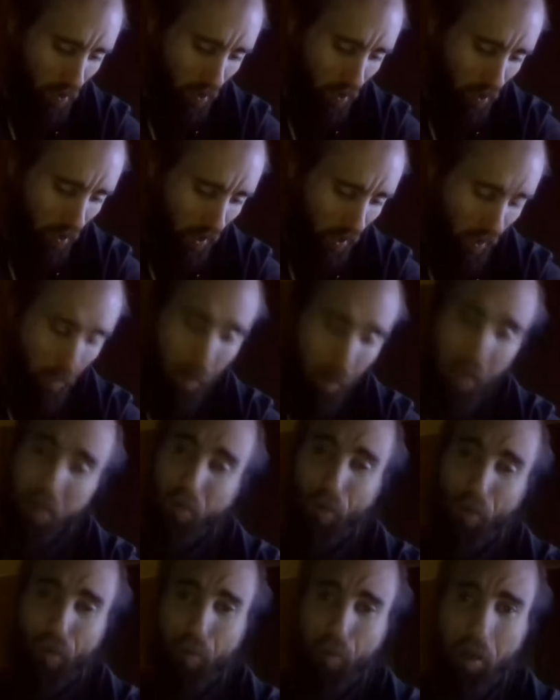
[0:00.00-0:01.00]
you may as
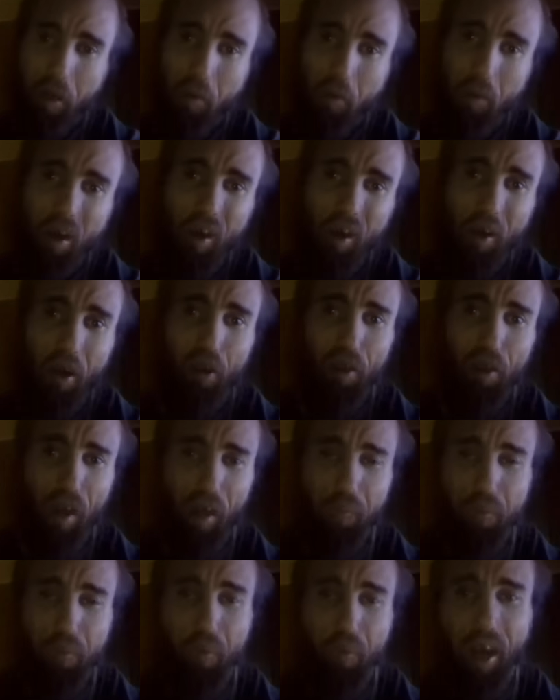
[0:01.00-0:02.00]
well spend what little time
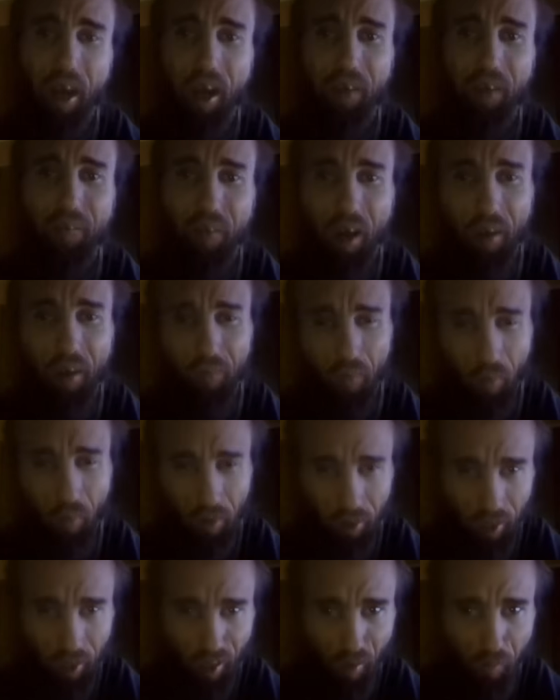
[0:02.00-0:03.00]
you have left with
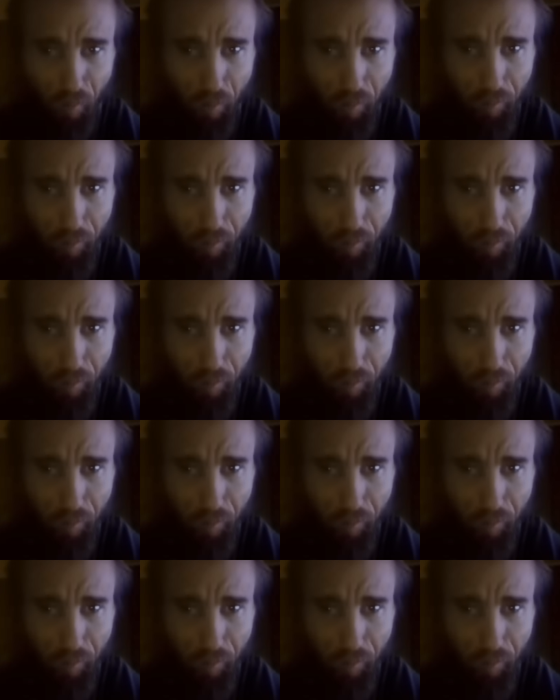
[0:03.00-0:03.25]
them.